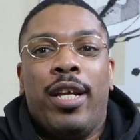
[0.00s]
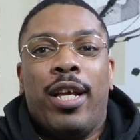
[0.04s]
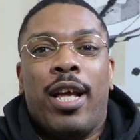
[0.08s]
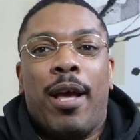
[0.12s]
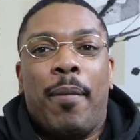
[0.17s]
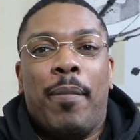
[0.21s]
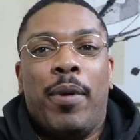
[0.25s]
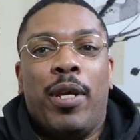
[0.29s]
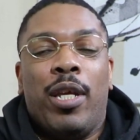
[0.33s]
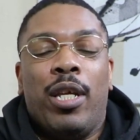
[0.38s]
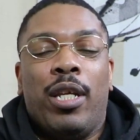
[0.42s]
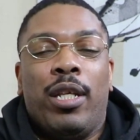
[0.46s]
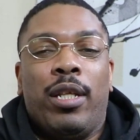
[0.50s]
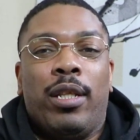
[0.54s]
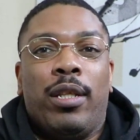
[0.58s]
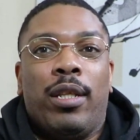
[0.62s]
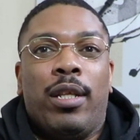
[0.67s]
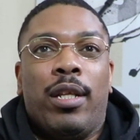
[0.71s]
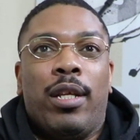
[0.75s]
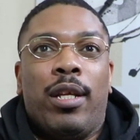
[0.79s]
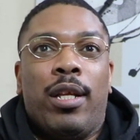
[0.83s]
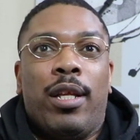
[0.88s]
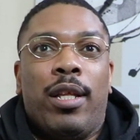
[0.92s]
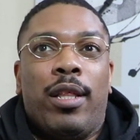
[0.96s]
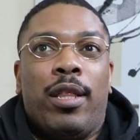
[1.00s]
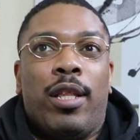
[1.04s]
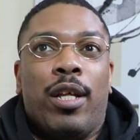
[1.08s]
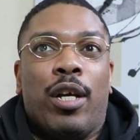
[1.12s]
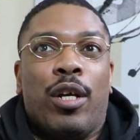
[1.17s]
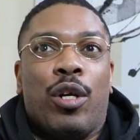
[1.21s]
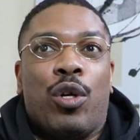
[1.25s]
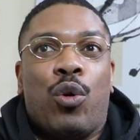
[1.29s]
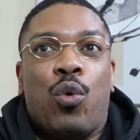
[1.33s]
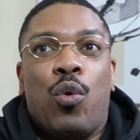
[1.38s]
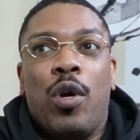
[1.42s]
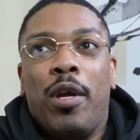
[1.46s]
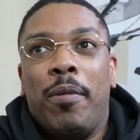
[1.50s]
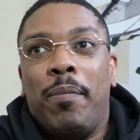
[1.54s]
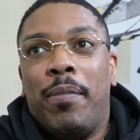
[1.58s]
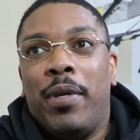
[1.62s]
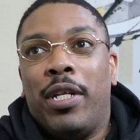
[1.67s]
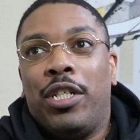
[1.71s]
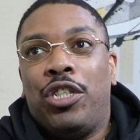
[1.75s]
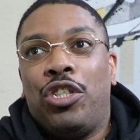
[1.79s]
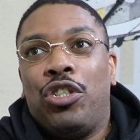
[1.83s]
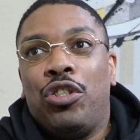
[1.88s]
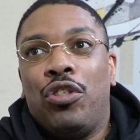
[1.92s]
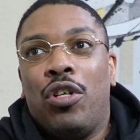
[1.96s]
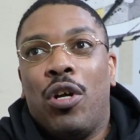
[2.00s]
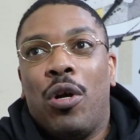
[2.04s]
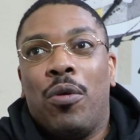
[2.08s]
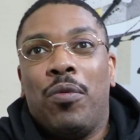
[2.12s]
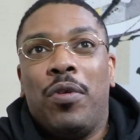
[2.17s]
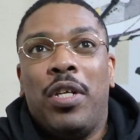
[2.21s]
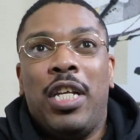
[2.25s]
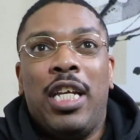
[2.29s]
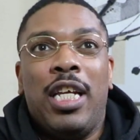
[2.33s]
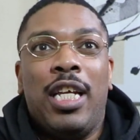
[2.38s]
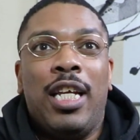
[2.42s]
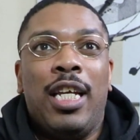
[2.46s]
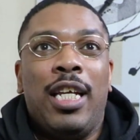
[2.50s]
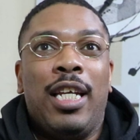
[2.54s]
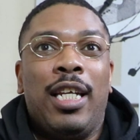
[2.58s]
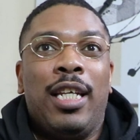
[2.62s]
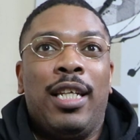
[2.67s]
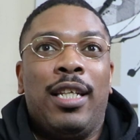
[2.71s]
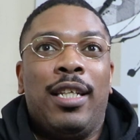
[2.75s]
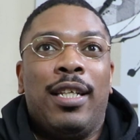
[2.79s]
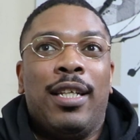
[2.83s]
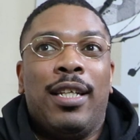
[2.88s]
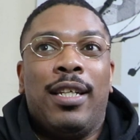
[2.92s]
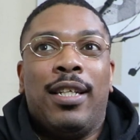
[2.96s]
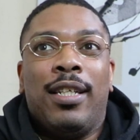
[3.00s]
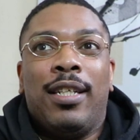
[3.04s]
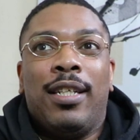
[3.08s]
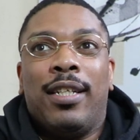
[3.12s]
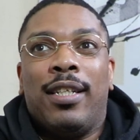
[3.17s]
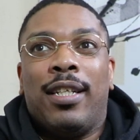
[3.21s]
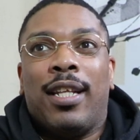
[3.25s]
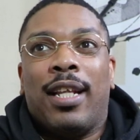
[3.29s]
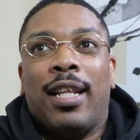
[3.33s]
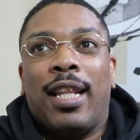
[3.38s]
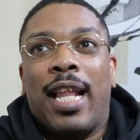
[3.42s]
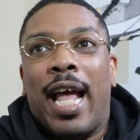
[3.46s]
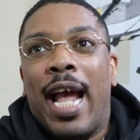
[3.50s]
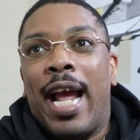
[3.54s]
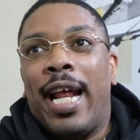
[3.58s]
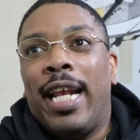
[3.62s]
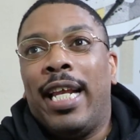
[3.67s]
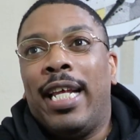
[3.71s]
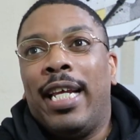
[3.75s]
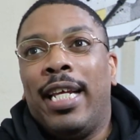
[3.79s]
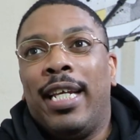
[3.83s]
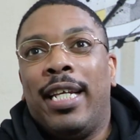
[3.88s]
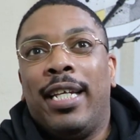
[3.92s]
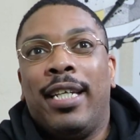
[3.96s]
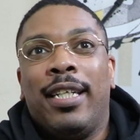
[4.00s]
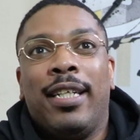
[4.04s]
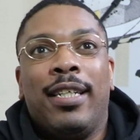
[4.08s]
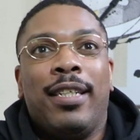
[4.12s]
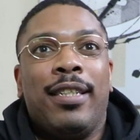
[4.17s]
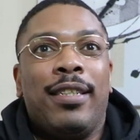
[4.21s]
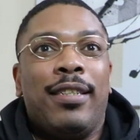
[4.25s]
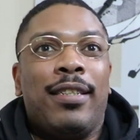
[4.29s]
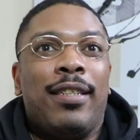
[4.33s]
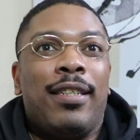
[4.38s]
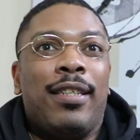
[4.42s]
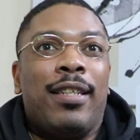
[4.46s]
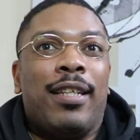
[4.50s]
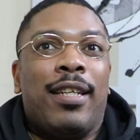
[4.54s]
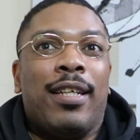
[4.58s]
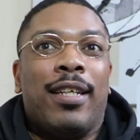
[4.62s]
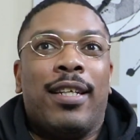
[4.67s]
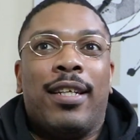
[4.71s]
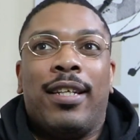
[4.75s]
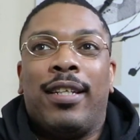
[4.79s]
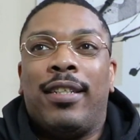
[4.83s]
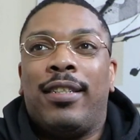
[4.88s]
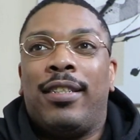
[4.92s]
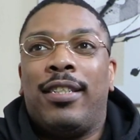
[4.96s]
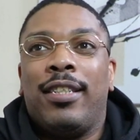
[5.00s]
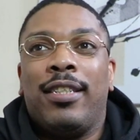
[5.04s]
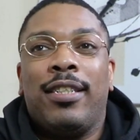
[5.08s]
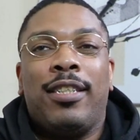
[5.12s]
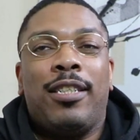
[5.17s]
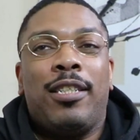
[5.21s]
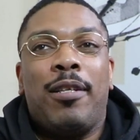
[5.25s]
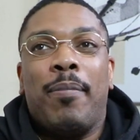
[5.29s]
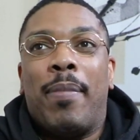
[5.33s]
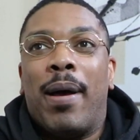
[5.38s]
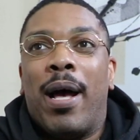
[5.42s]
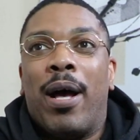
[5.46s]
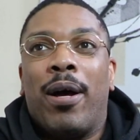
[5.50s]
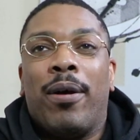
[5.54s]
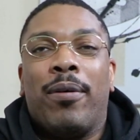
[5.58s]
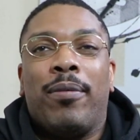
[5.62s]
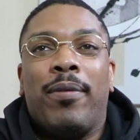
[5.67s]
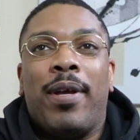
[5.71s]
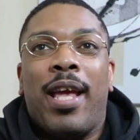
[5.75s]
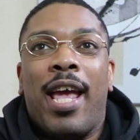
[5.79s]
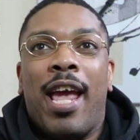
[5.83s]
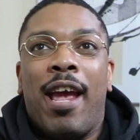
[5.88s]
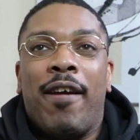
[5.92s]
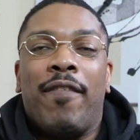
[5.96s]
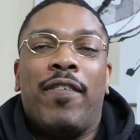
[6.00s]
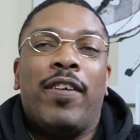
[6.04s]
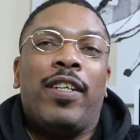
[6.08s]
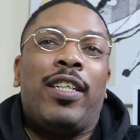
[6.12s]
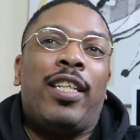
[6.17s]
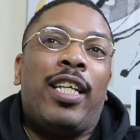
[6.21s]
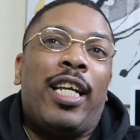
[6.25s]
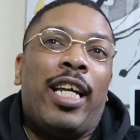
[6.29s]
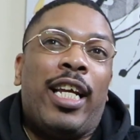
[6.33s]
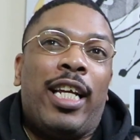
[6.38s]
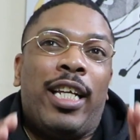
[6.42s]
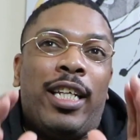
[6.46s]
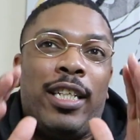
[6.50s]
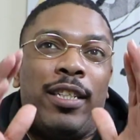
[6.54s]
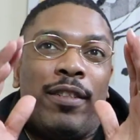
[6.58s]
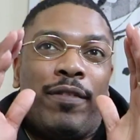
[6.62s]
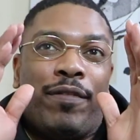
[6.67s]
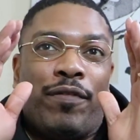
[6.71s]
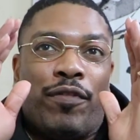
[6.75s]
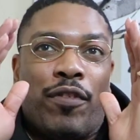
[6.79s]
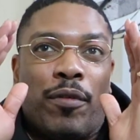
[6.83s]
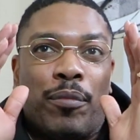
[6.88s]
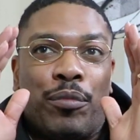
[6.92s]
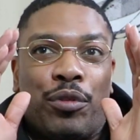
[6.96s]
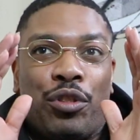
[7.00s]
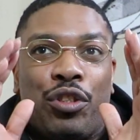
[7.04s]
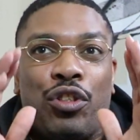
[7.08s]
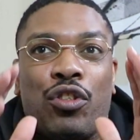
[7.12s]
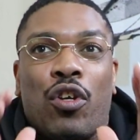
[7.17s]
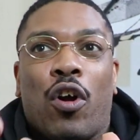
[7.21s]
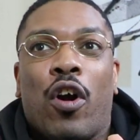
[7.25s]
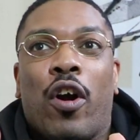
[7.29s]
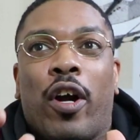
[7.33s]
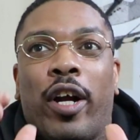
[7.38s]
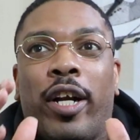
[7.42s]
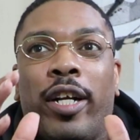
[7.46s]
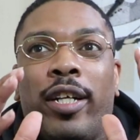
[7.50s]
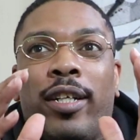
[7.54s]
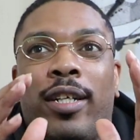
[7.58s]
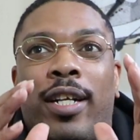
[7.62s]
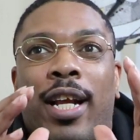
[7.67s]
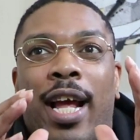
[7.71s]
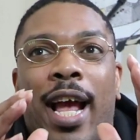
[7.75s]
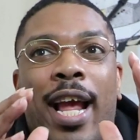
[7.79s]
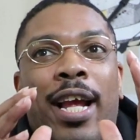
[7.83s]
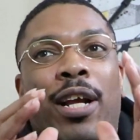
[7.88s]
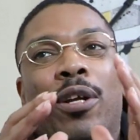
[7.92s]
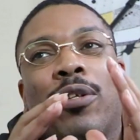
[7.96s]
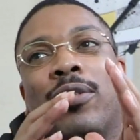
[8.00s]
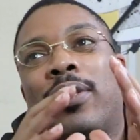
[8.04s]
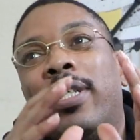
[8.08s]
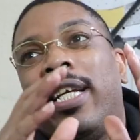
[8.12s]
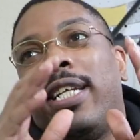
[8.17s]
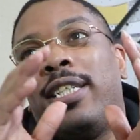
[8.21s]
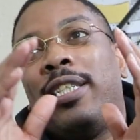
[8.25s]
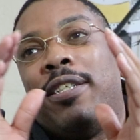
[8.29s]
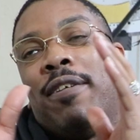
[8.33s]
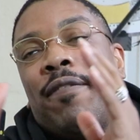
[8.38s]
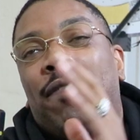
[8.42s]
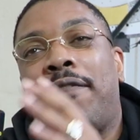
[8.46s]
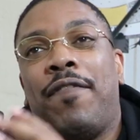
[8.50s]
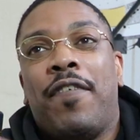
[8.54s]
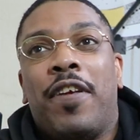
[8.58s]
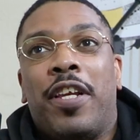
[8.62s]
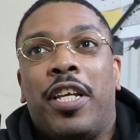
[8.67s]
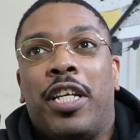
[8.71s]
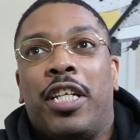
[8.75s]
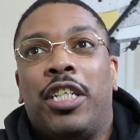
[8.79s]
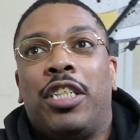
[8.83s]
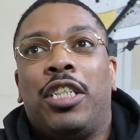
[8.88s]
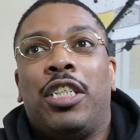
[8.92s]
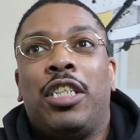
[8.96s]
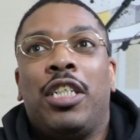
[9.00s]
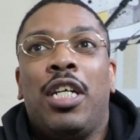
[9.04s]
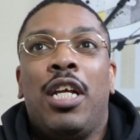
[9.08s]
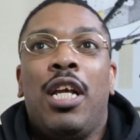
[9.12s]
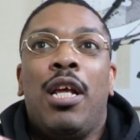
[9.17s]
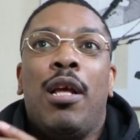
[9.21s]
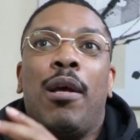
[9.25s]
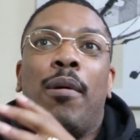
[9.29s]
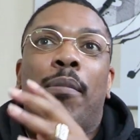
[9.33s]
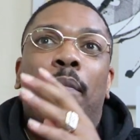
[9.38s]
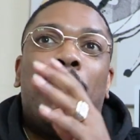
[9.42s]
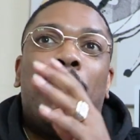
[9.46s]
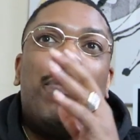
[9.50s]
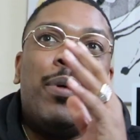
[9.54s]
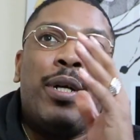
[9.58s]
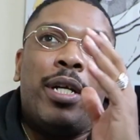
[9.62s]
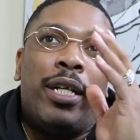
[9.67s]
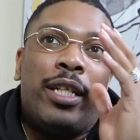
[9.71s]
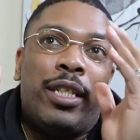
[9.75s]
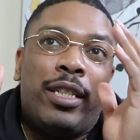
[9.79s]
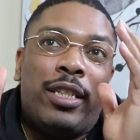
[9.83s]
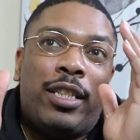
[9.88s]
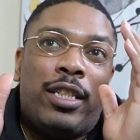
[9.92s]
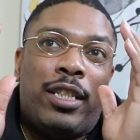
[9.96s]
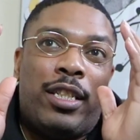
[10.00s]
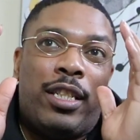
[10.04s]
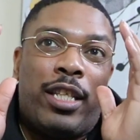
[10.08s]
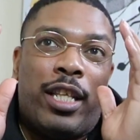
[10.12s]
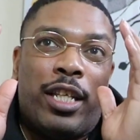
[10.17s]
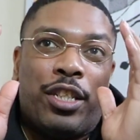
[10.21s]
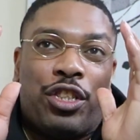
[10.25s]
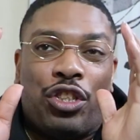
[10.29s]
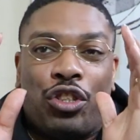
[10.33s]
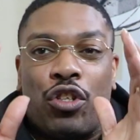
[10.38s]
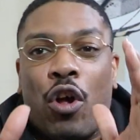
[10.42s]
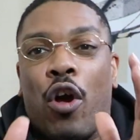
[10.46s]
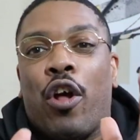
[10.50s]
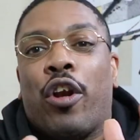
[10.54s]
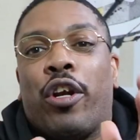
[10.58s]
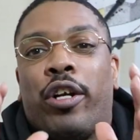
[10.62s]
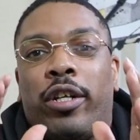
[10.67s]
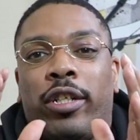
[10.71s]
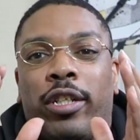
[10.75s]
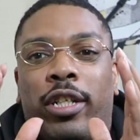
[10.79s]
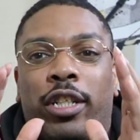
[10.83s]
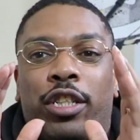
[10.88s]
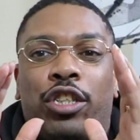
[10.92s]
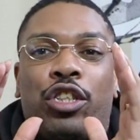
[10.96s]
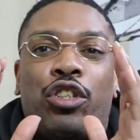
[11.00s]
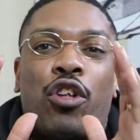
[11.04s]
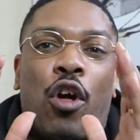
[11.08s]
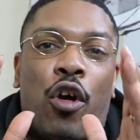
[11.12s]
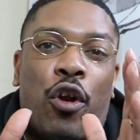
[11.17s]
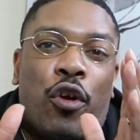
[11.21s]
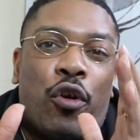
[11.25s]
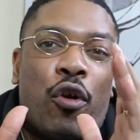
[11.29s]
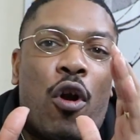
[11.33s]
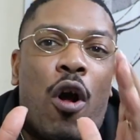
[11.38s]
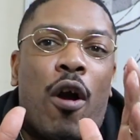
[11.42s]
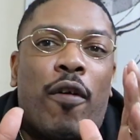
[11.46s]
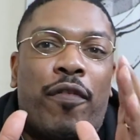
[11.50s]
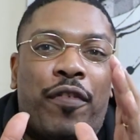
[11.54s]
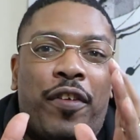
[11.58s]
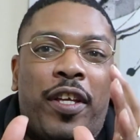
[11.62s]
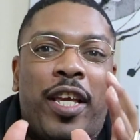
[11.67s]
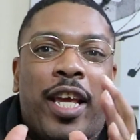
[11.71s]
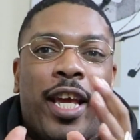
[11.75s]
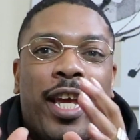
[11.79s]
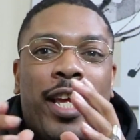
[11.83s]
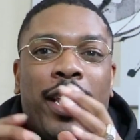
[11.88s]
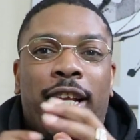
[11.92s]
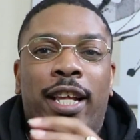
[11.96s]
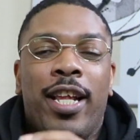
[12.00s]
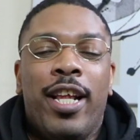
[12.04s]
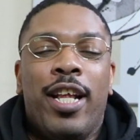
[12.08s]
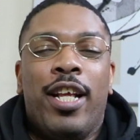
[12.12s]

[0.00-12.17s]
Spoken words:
I mean, the equipment you're gonna need, the lighting, the just about everything from start. I ain't gonna say to finish, but the starter off kit.